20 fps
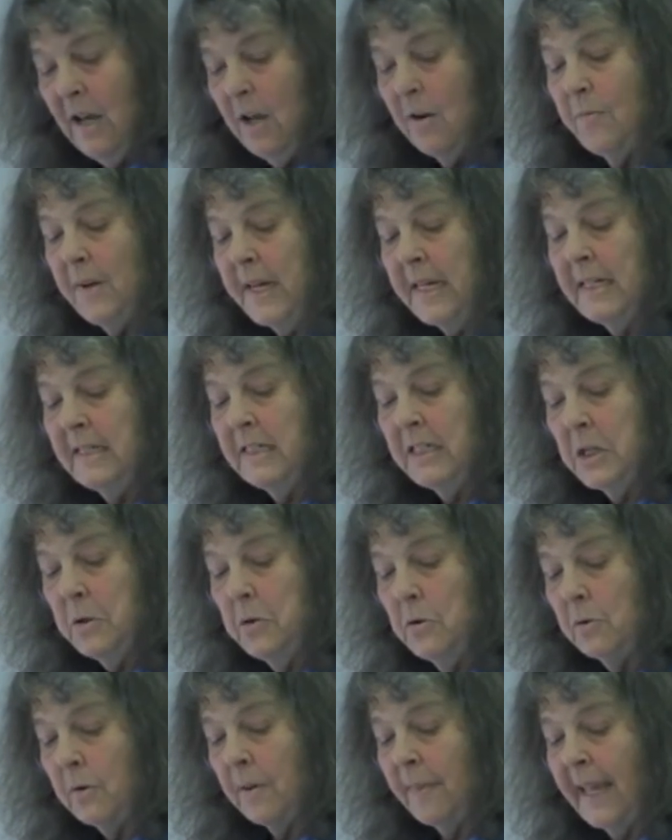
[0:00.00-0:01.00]
We
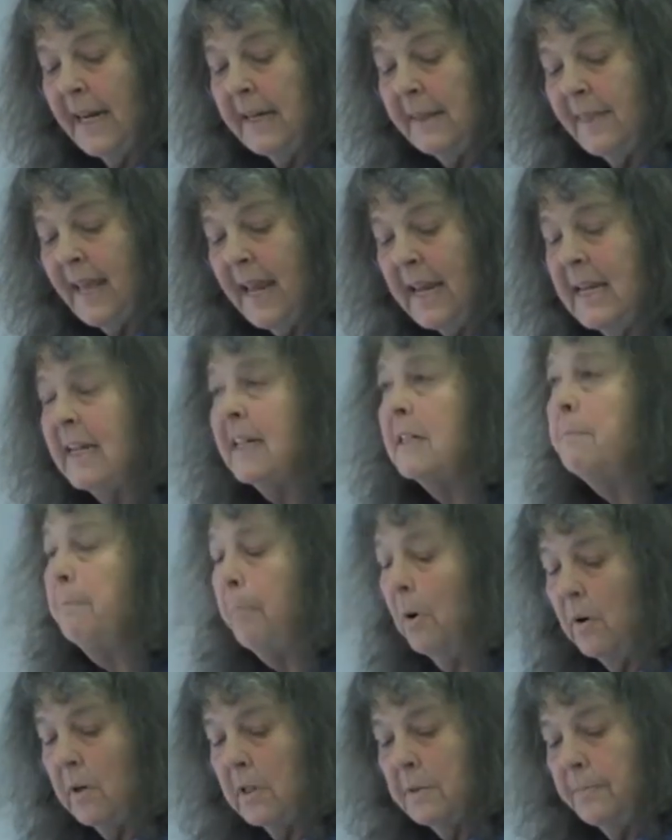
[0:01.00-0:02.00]
knew that they had
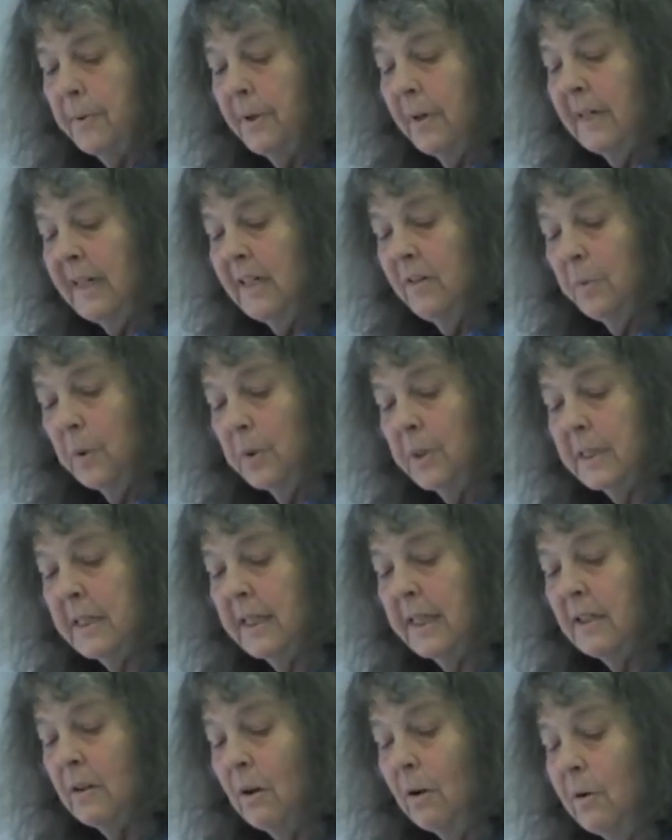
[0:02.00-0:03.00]
bought Berlin water
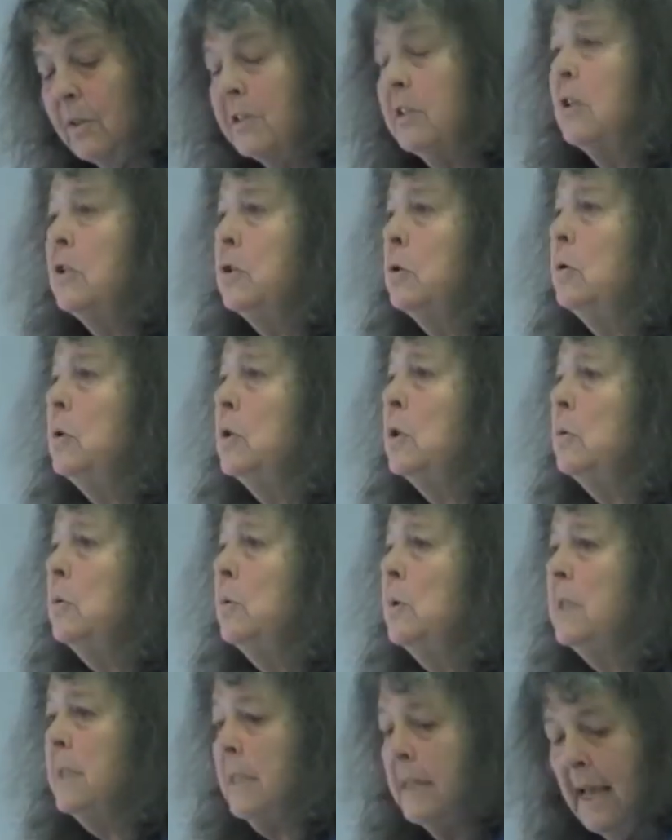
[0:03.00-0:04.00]
in order to
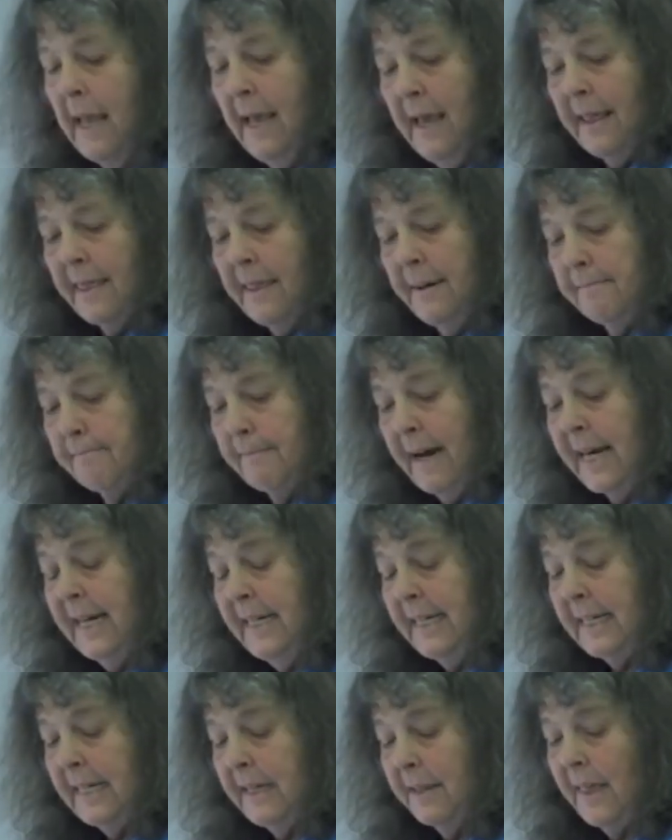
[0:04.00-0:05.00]
use the
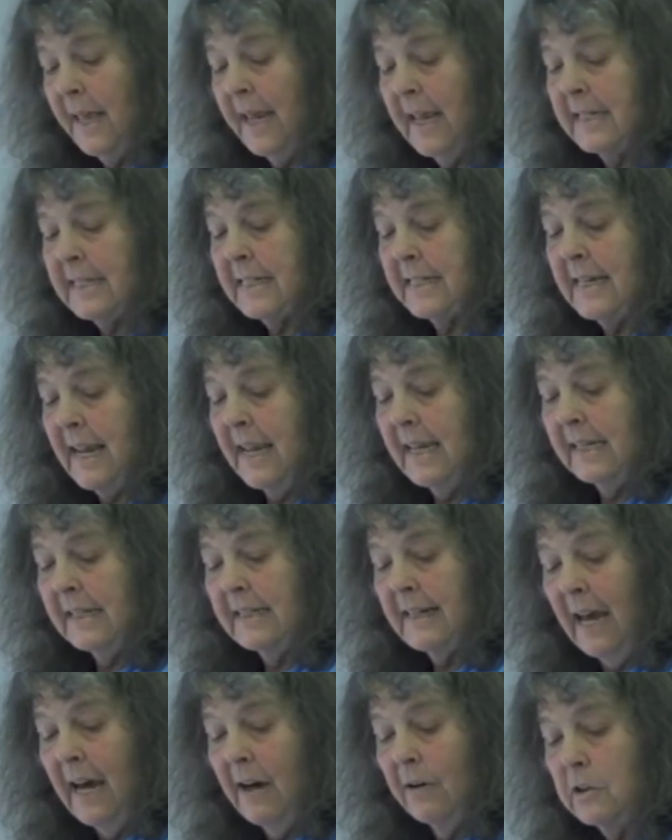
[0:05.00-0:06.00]
money they had
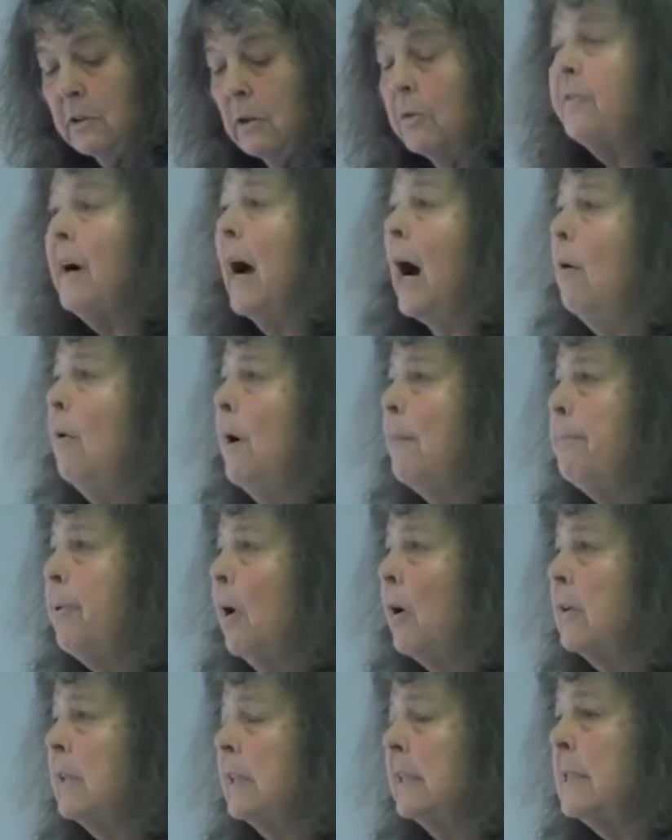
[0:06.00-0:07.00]
taken out of our
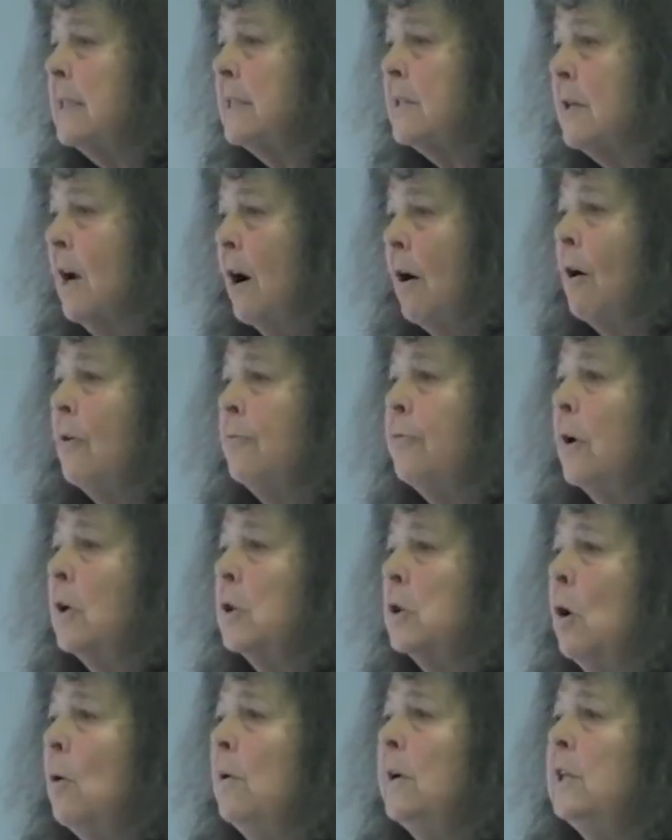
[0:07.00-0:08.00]
pockets for
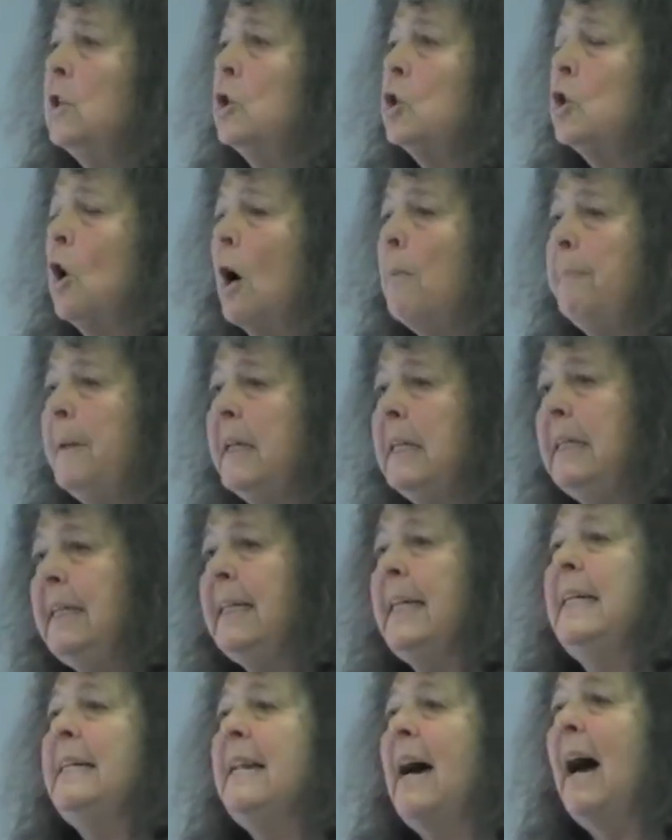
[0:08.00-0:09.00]
going shopping
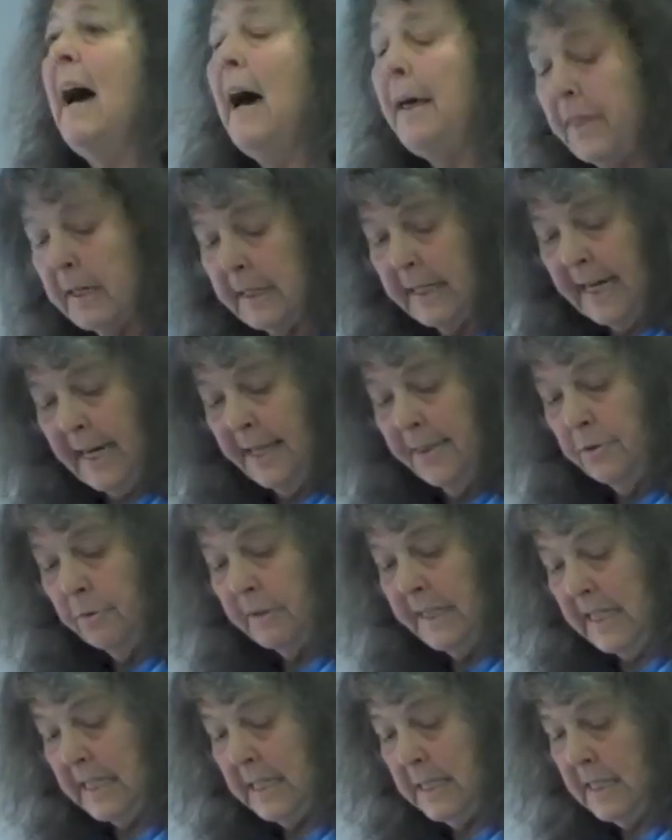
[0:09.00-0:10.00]
in other
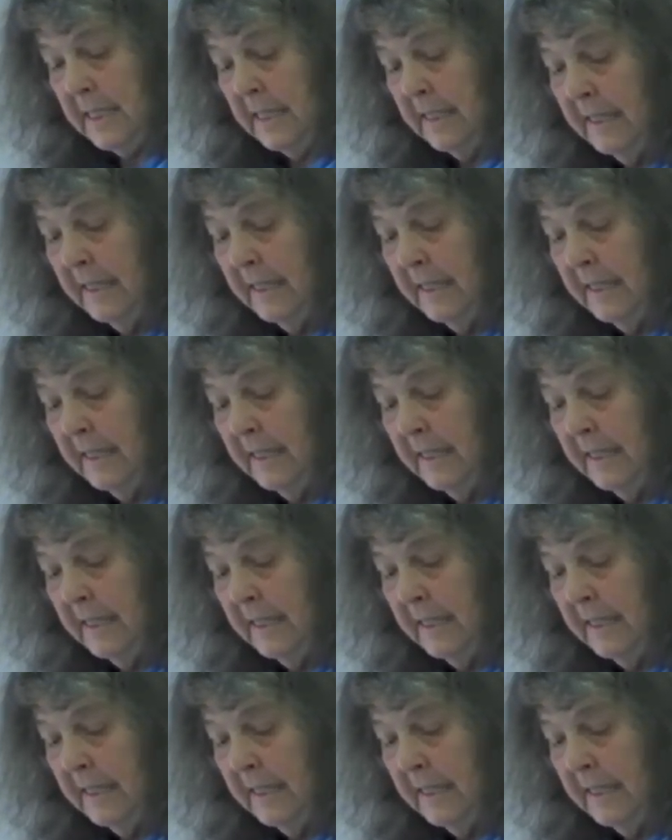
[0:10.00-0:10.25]
countries.